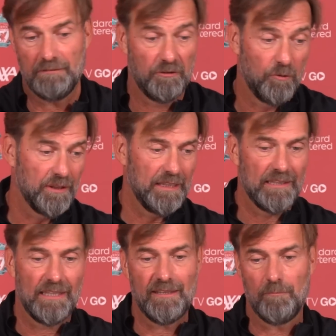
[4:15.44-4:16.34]
you want the
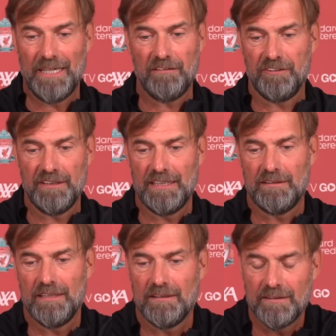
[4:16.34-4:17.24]
other little benefit
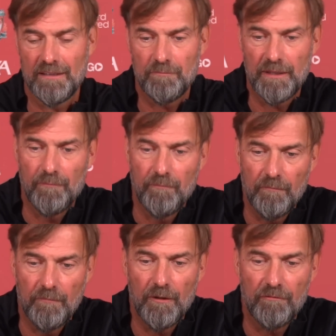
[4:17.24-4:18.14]
of
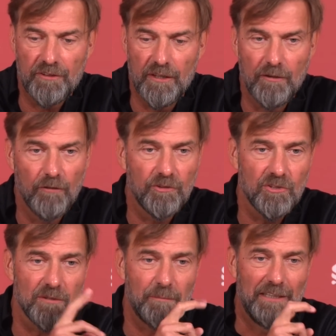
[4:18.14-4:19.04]

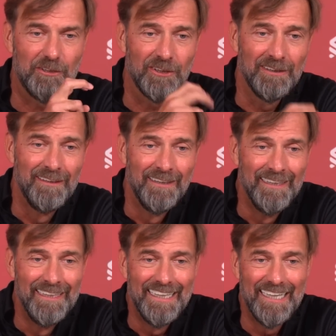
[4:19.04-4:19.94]
the suspension,
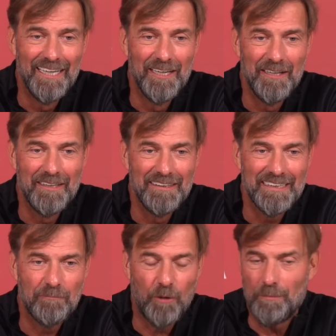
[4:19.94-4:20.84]

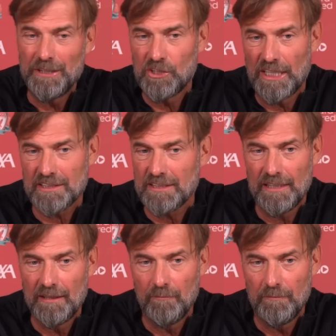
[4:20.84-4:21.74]
that Bobby just,
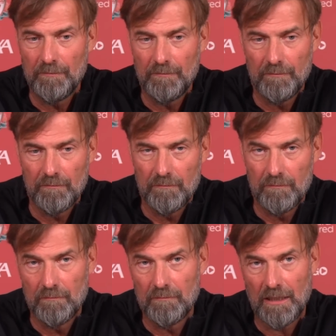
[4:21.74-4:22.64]

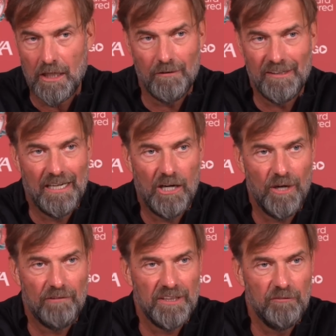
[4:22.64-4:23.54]

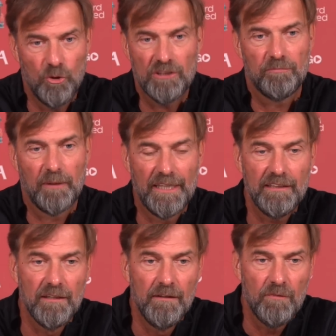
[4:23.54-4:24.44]
however he would have
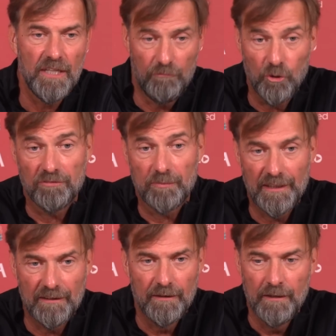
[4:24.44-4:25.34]
played,
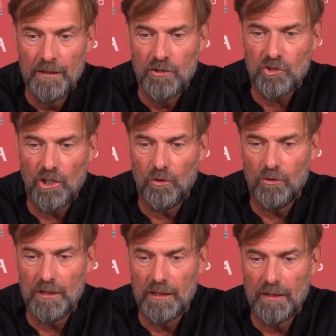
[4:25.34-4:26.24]
So,